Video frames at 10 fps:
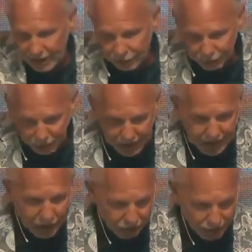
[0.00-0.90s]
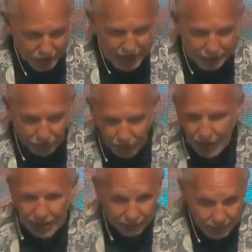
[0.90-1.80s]
was praying over the people,
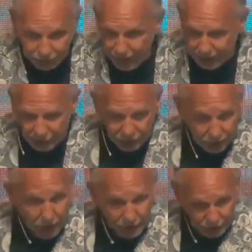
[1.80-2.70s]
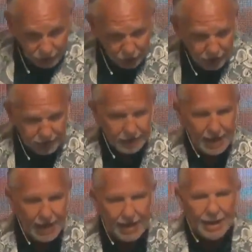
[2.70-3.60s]
and we pray it over the church today.